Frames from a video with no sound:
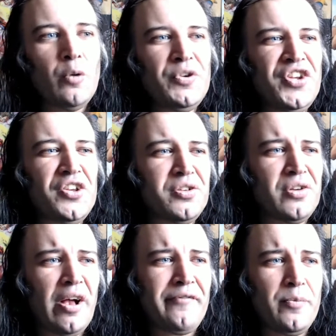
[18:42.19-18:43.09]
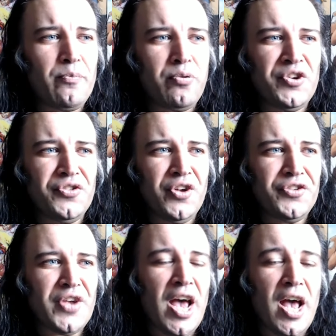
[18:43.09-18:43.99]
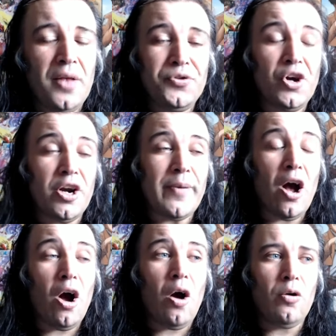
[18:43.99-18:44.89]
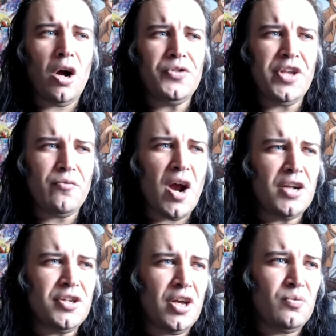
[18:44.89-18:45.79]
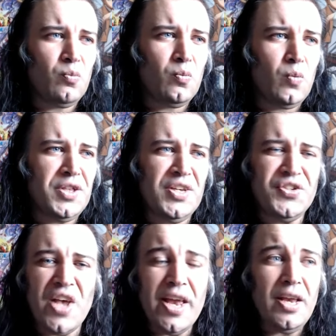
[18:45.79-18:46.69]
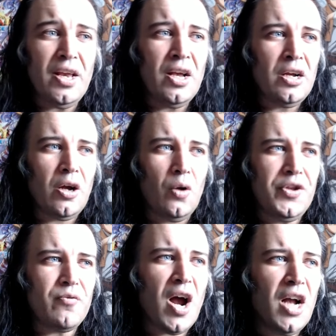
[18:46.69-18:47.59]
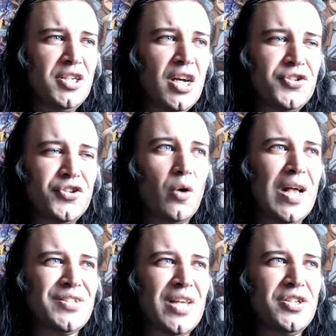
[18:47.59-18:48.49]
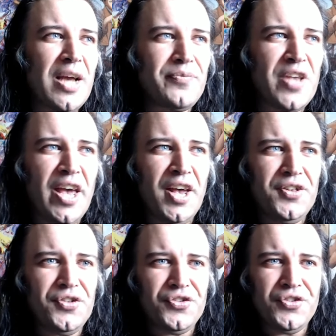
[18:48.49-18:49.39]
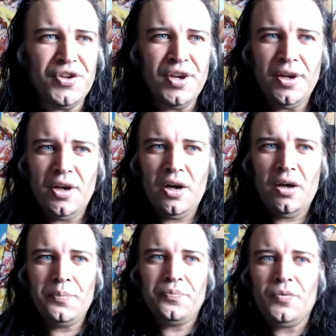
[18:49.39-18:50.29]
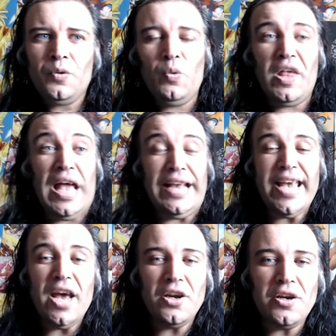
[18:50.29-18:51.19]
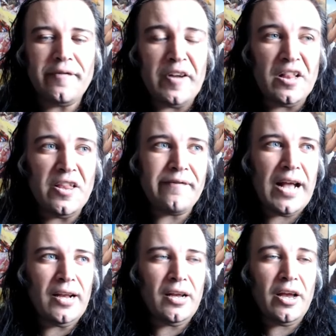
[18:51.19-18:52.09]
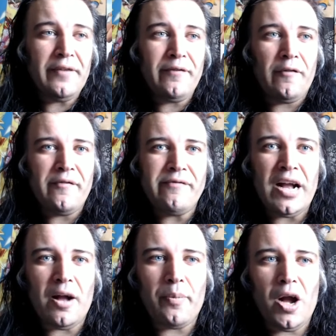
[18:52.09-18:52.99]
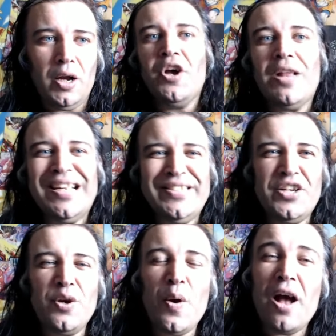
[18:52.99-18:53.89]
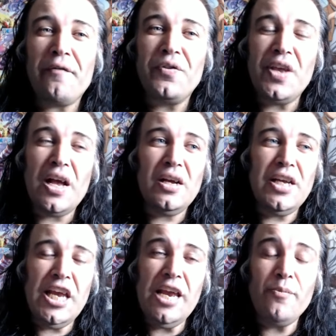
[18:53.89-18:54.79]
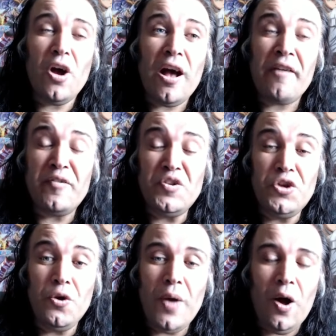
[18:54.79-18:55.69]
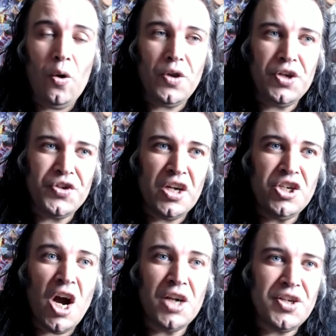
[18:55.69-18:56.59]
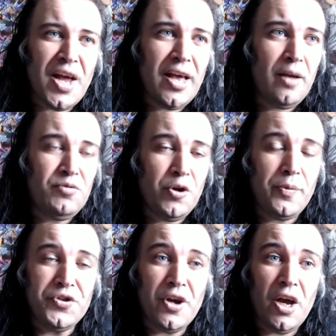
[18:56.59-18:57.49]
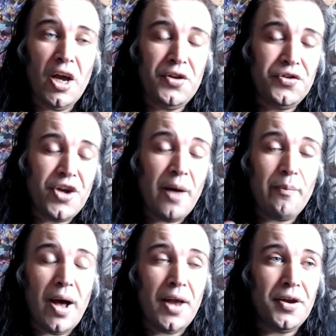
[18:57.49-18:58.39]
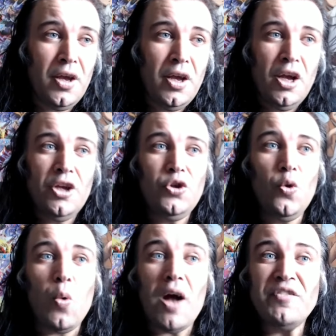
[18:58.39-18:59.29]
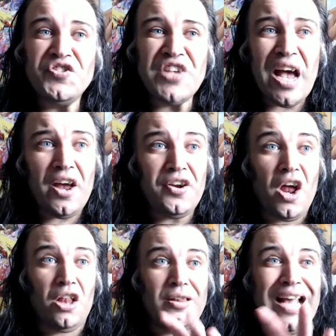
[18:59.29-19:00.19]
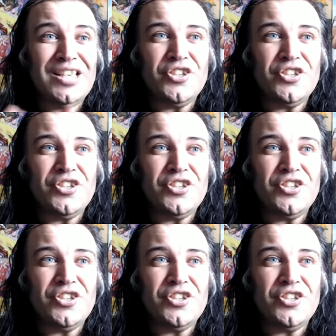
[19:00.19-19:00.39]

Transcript: we see a few prisoners and talking about, oh, Goldie Roger. What do you say? Goldie Roger. So that's how the chapter ends with, again, another cliffhanger involved Vegapunk. But like I said, you have the Emet having two elders charging at him, Jupiter and Topman. You have Saturn latched